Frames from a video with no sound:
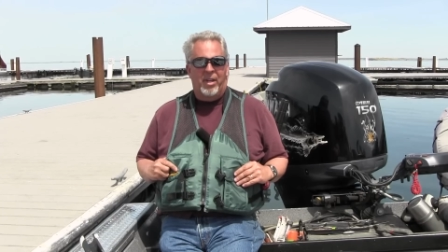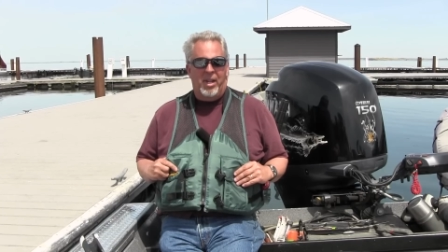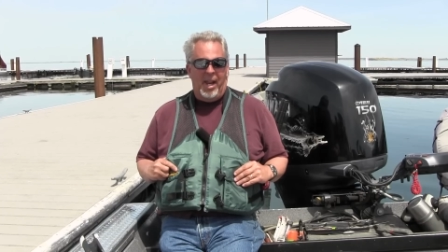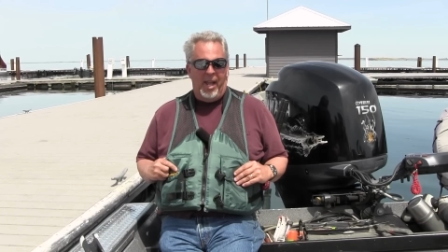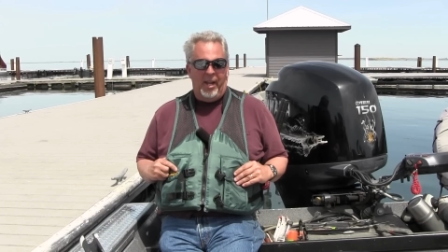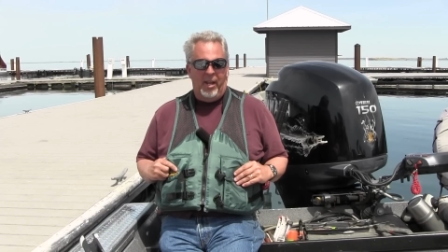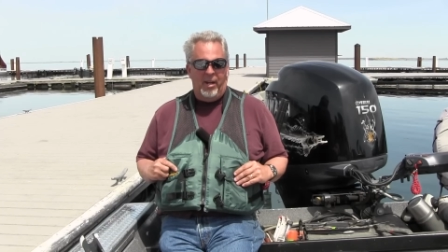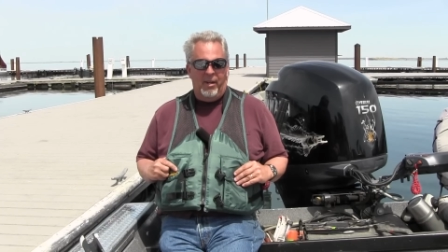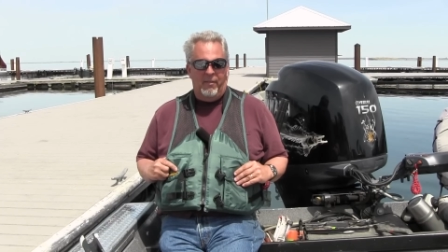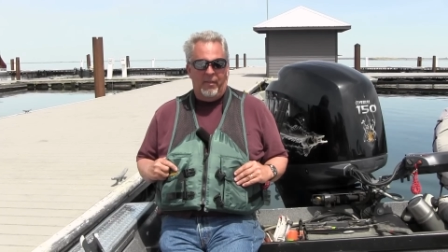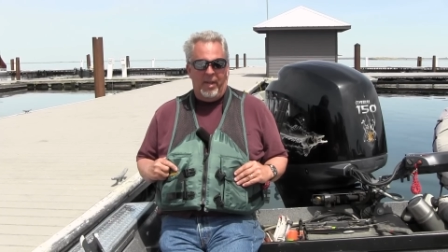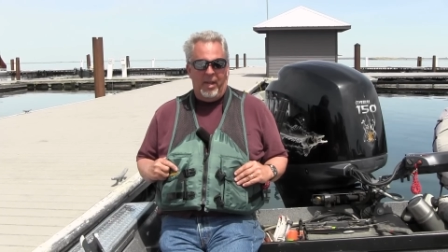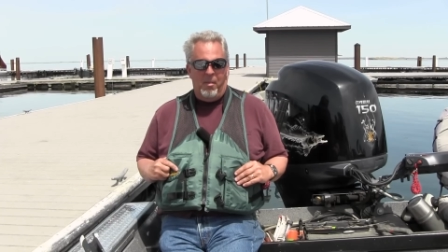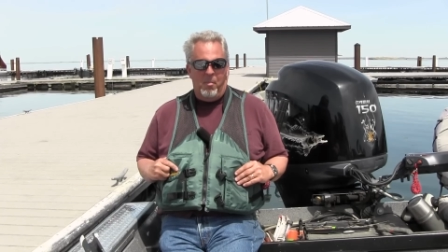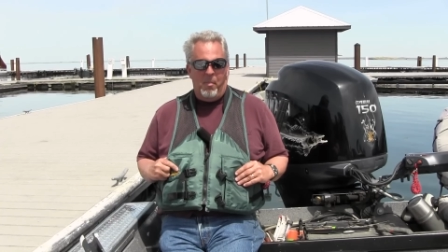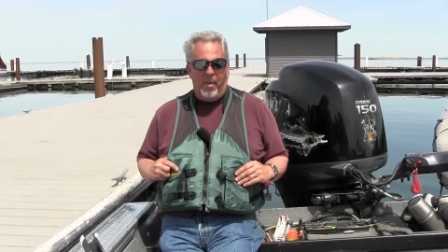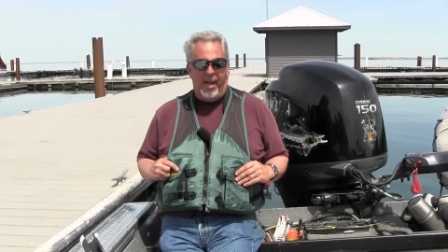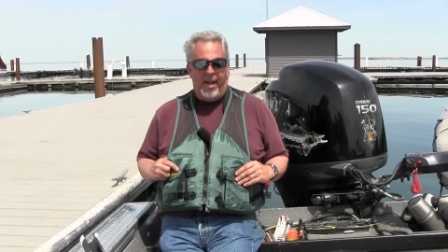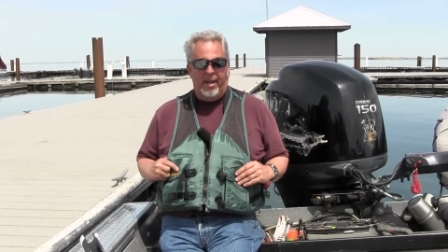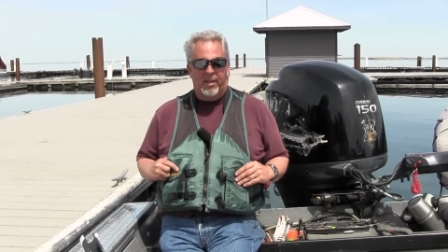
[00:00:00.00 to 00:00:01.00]
a negative
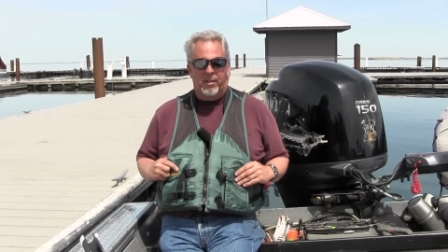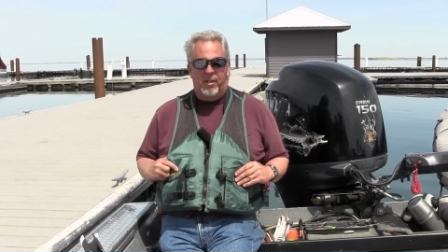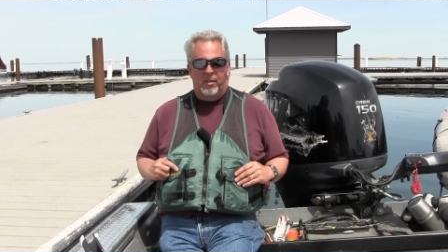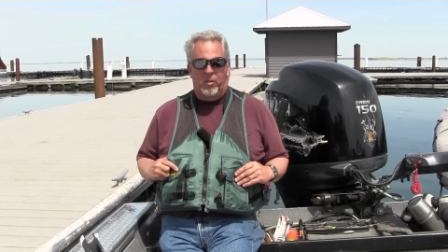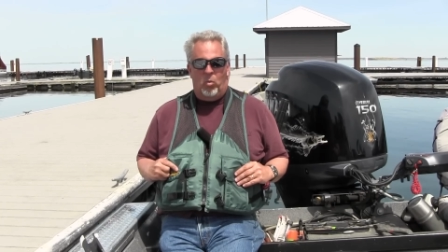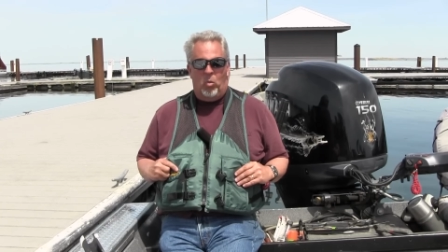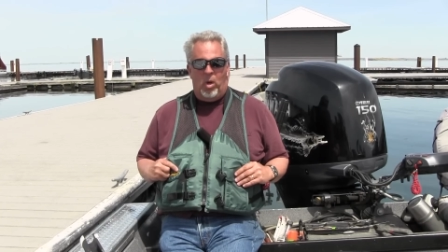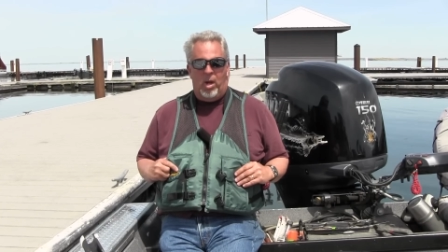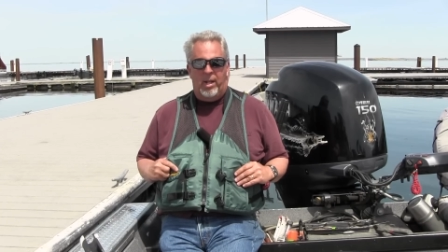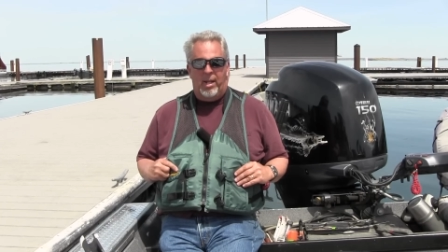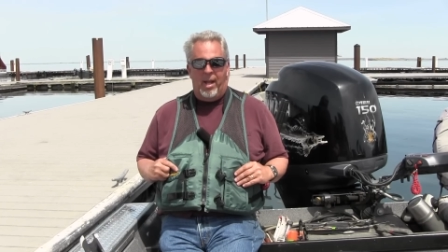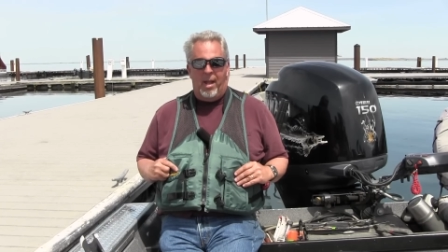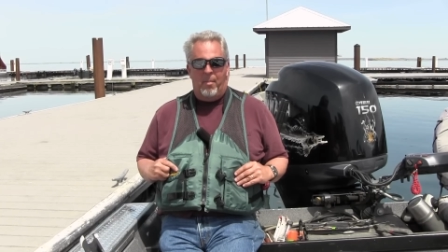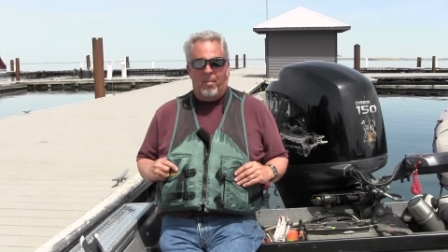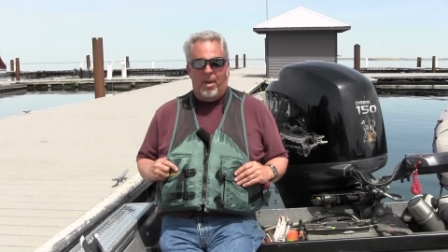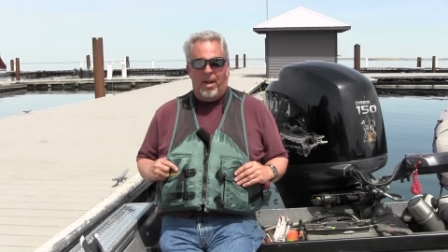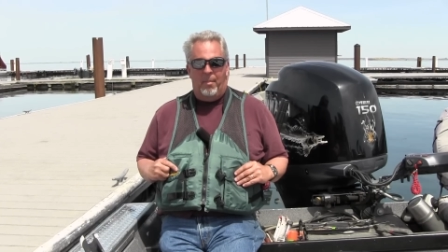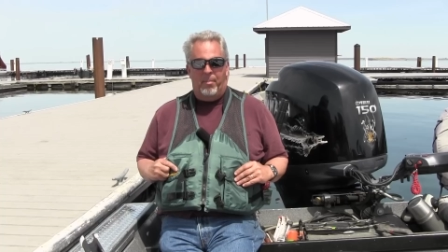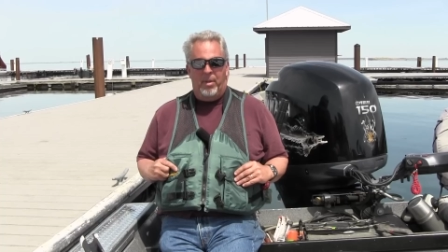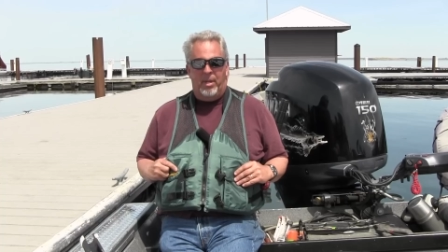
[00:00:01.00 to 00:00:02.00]
impact on the walleye
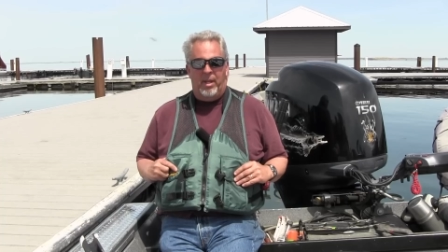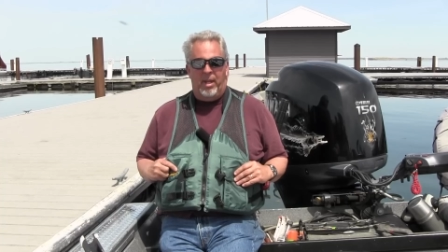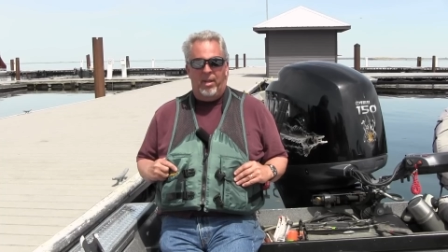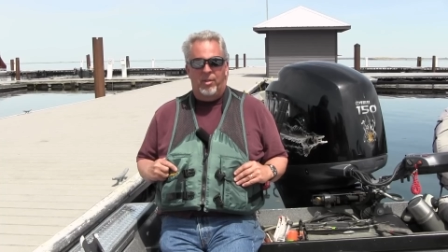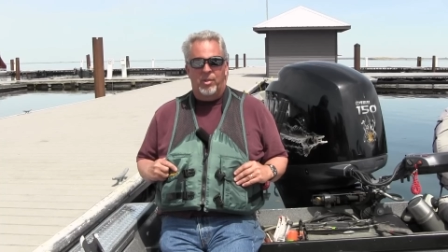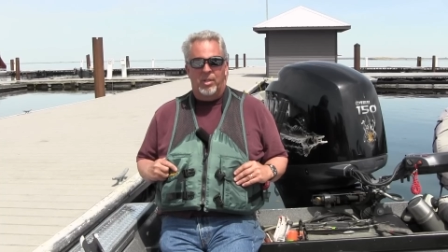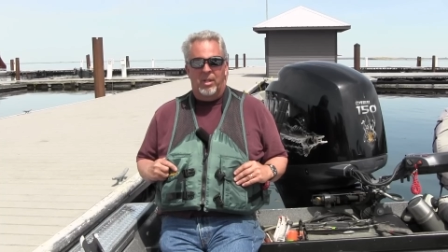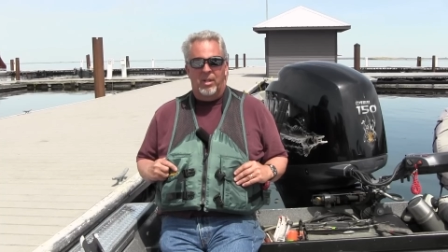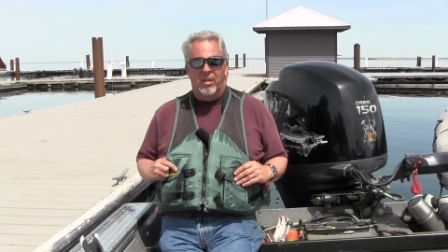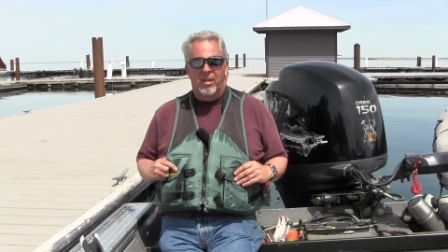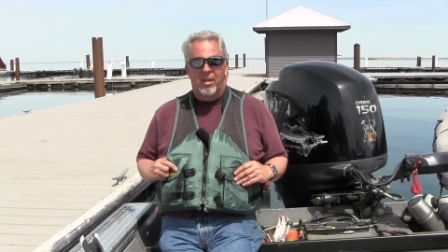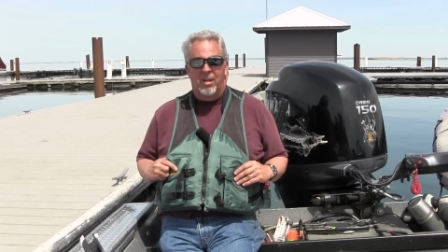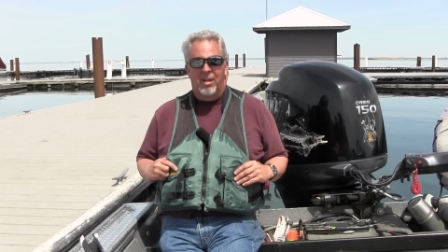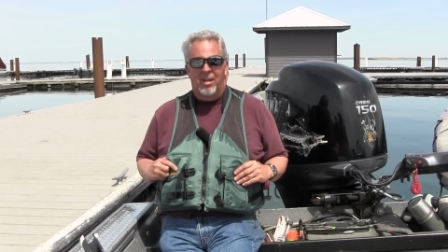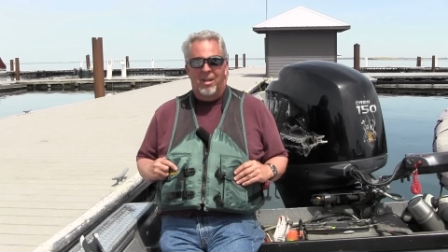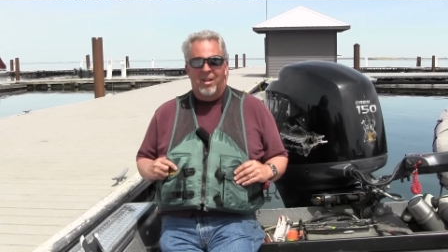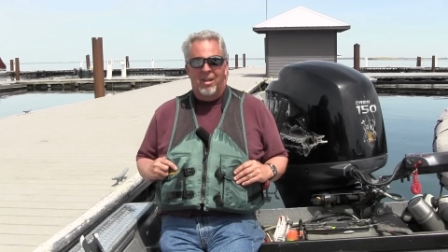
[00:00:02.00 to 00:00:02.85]
population.